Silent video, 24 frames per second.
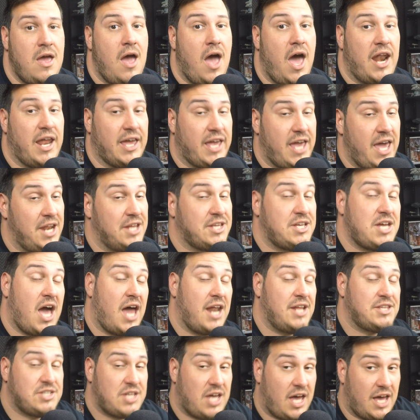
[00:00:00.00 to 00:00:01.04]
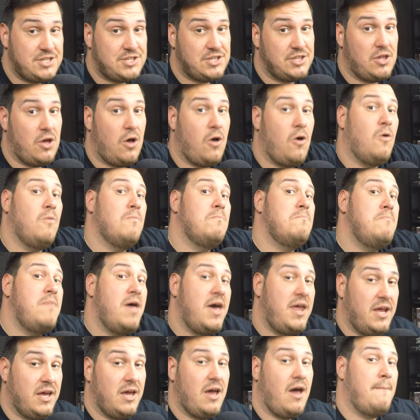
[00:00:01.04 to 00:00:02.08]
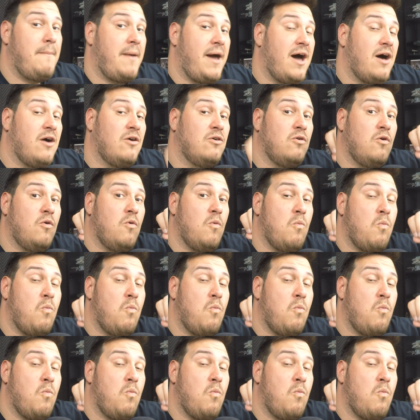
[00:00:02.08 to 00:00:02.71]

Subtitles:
And again, it kind of ties to the whole meta about